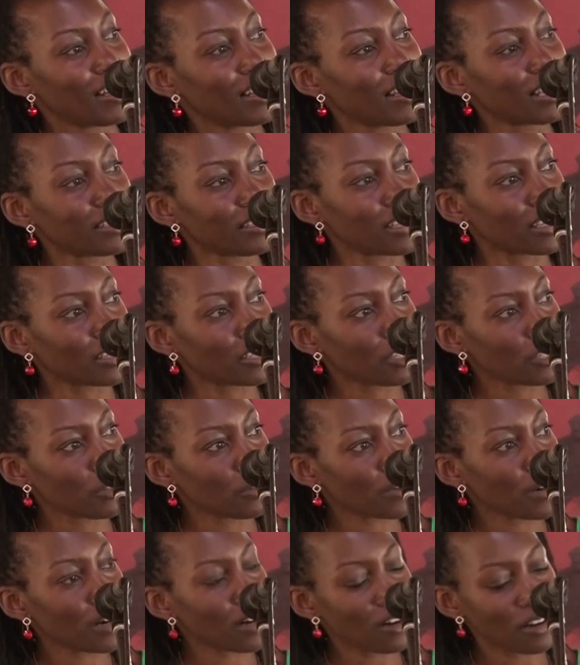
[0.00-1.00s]
The
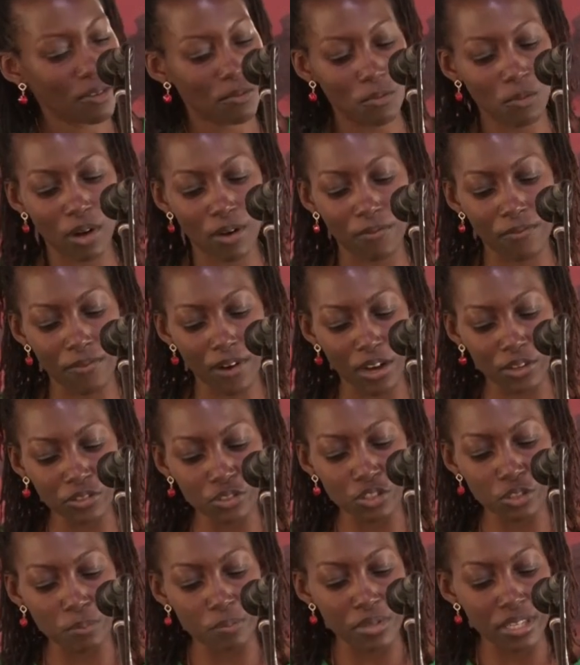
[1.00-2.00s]
secure were
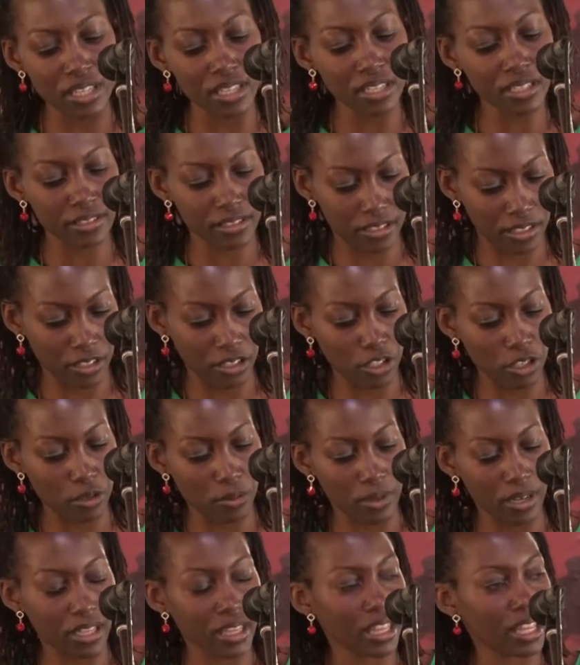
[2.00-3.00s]
found to be
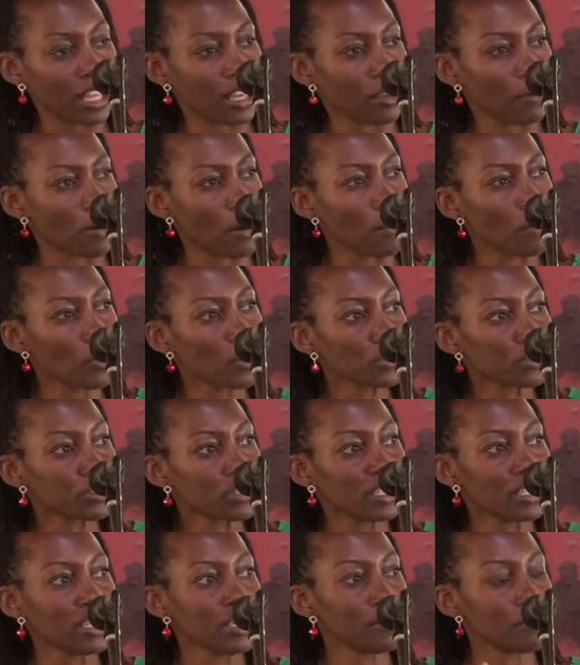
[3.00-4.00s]
secure. They were
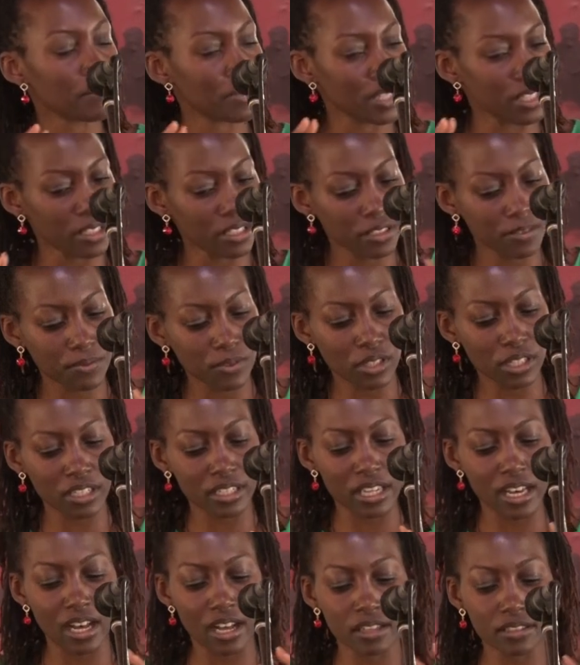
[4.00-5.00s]
mostly peaceful
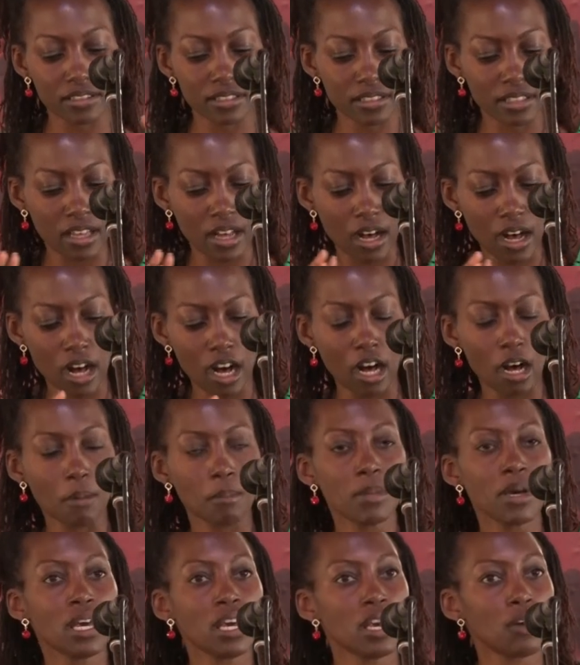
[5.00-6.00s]
adults,
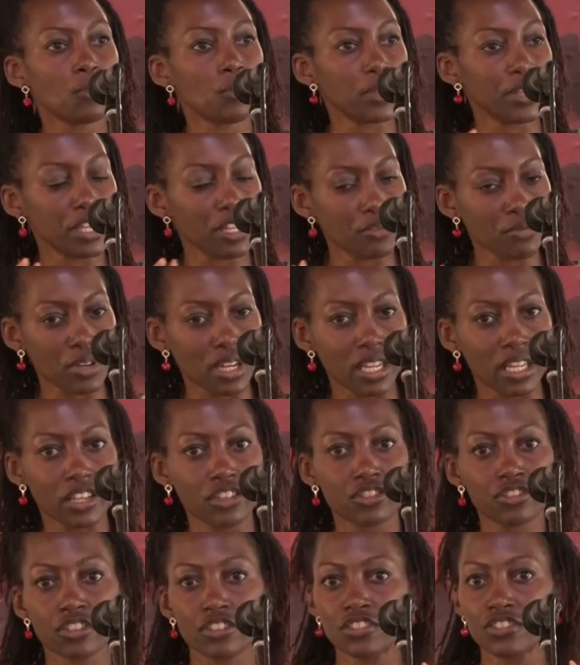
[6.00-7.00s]
calm, within
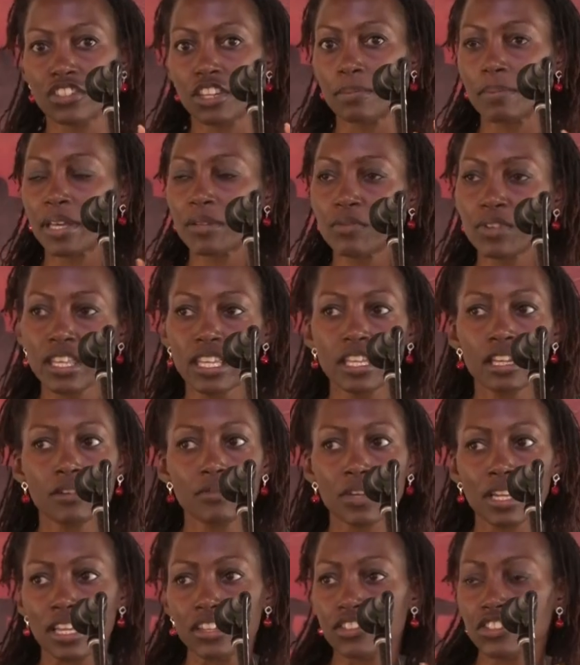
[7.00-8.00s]
relationship. And within a
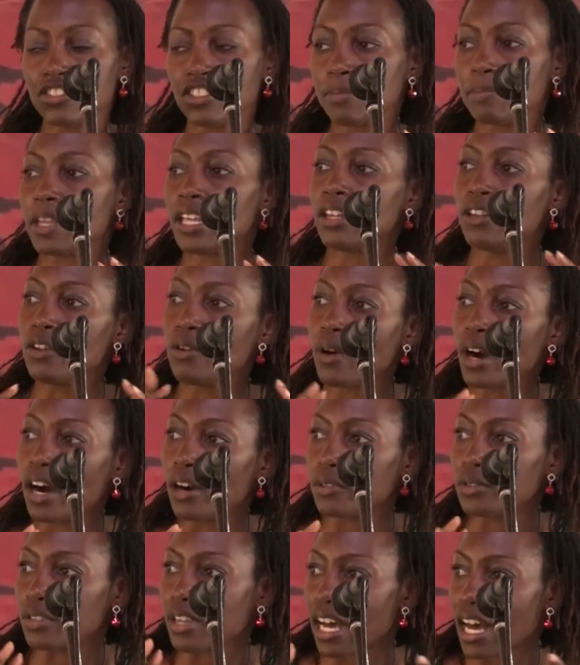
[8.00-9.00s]
relationship, they know
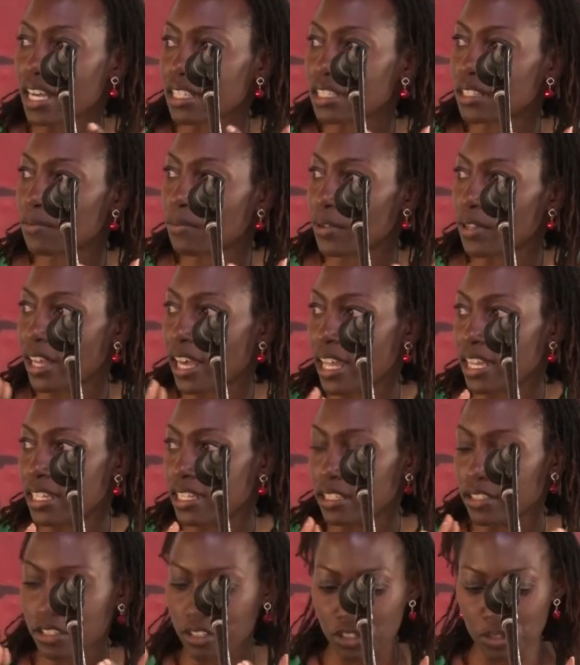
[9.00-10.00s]
how to ask for their
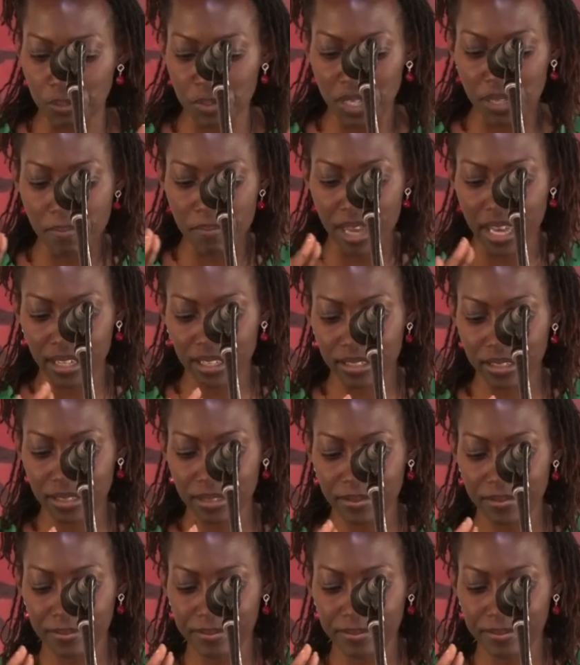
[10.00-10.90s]
needs to be met.